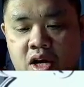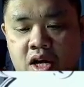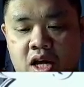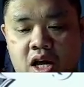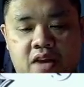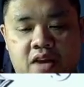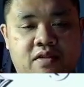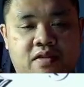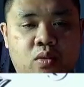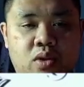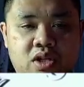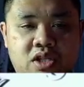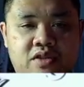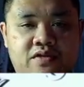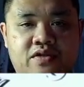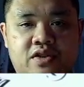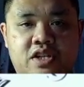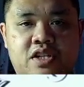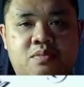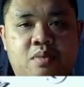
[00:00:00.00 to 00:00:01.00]
and if it wasn't
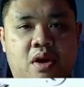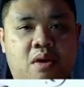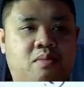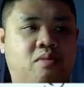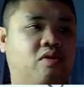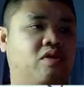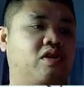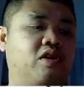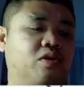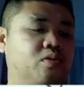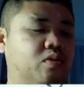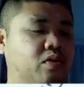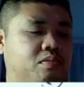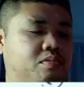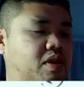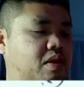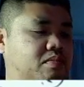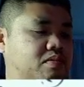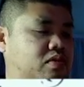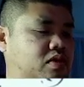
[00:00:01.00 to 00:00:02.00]
for this paper, you wouldn't
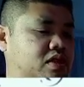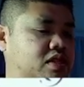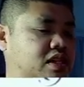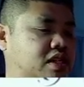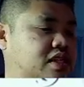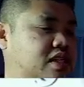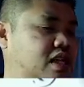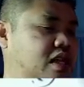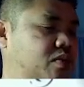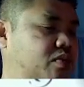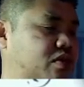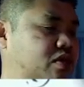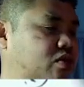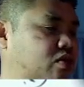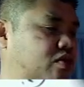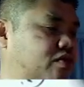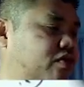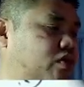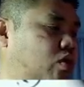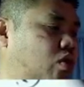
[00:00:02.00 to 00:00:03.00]
be able to succeed with your
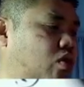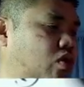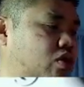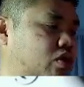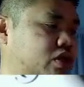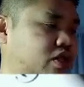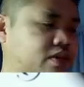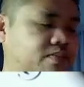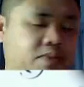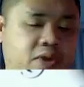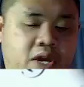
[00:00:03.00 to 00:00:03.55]
florals.